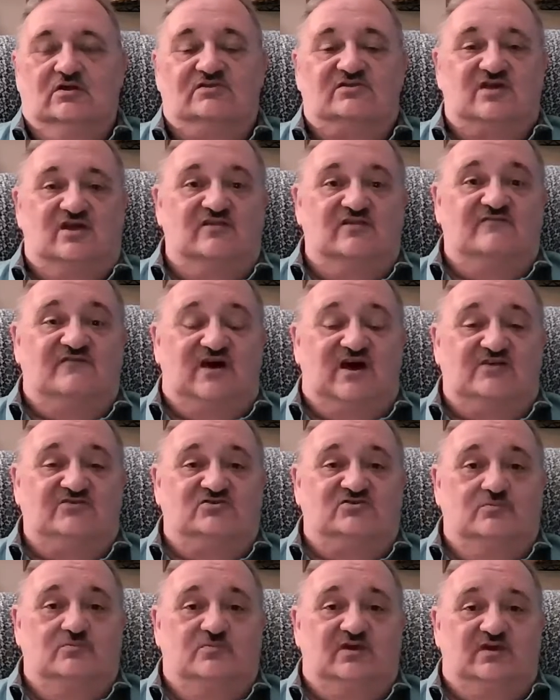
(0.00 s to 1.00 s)
Televised
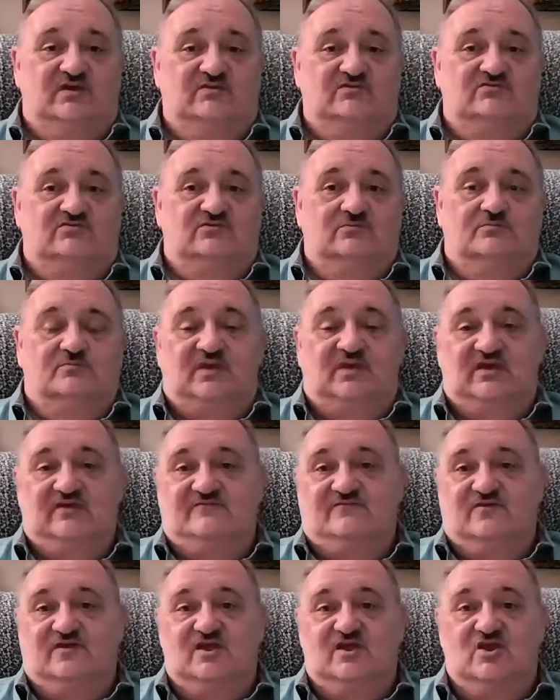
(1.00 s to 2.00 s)
debates. Pay
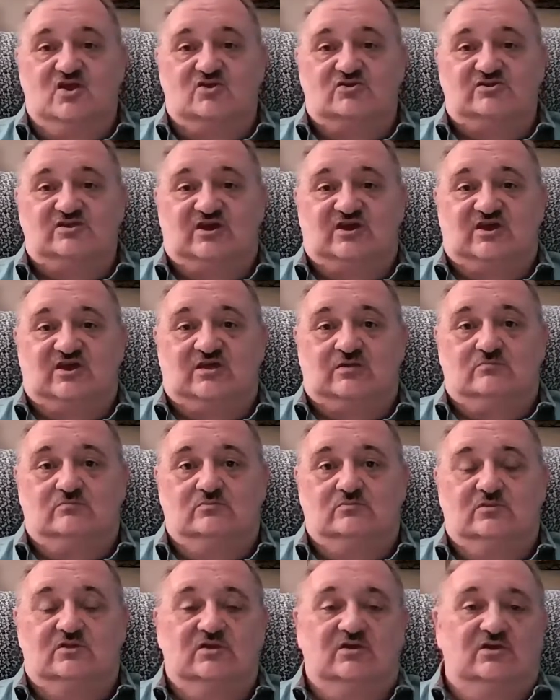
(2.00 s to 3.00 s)
for airtime
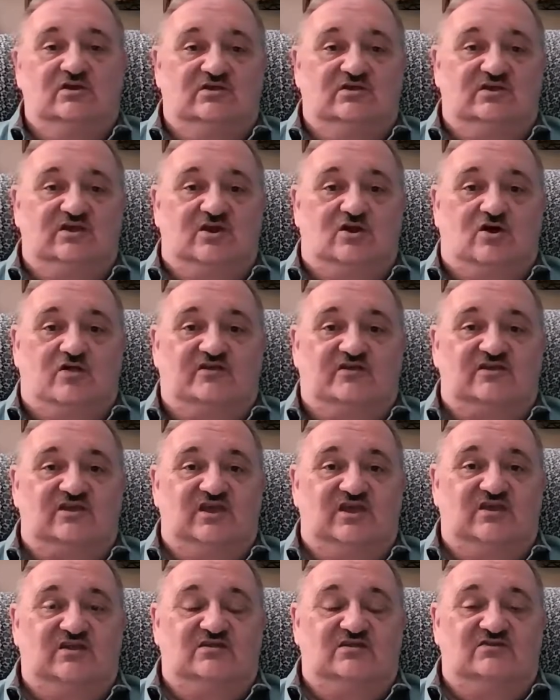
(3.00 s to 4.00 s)
and get all the
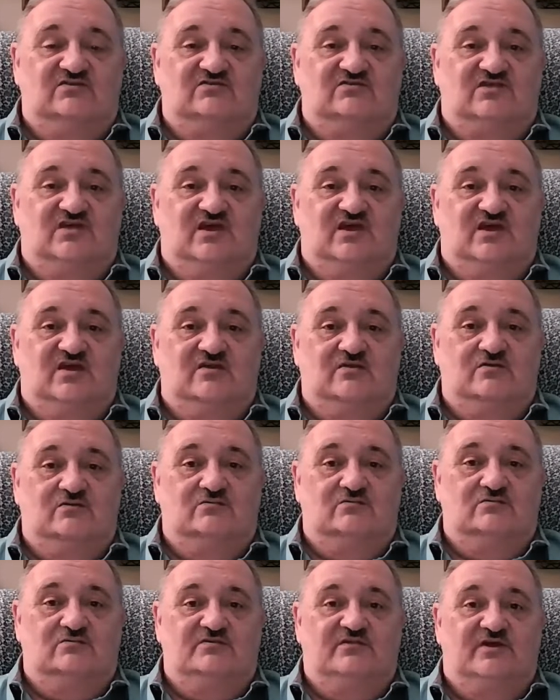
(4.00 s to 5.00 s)
candidates there
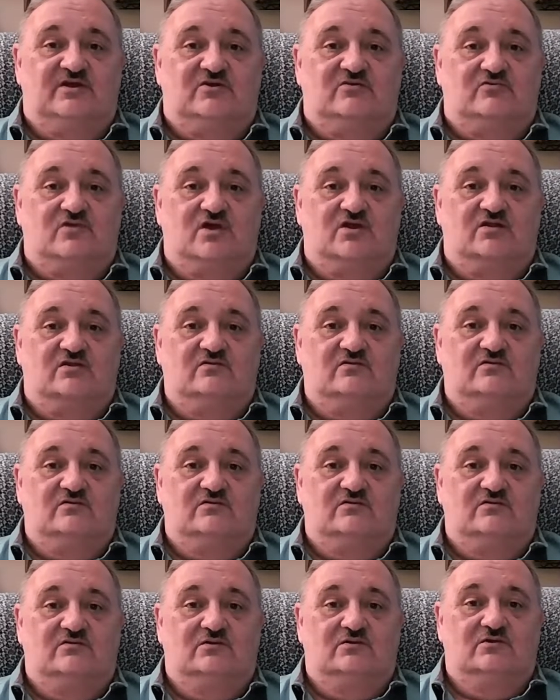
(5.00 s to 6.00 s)
that are running
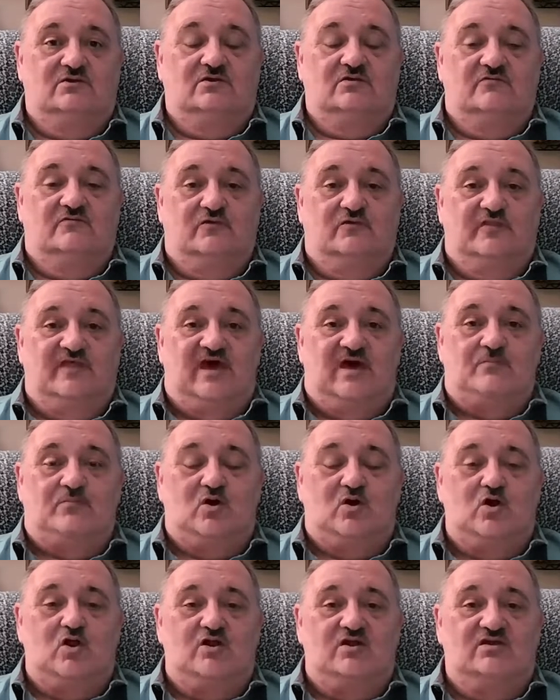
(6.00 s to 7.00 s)
for that
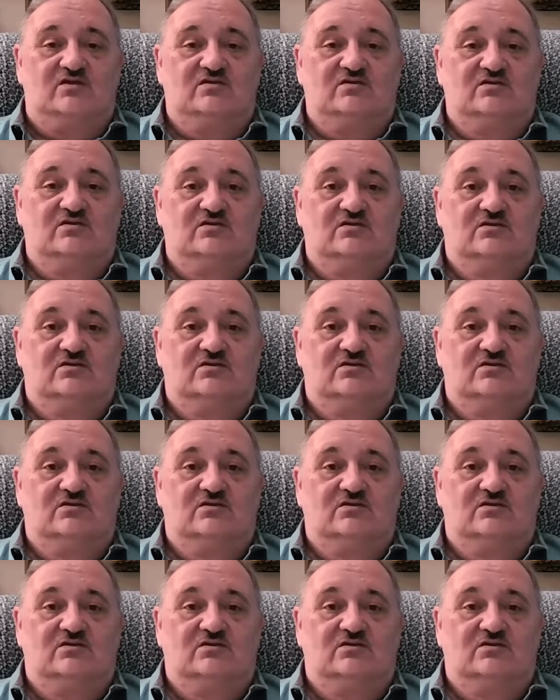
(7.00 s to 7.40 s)
party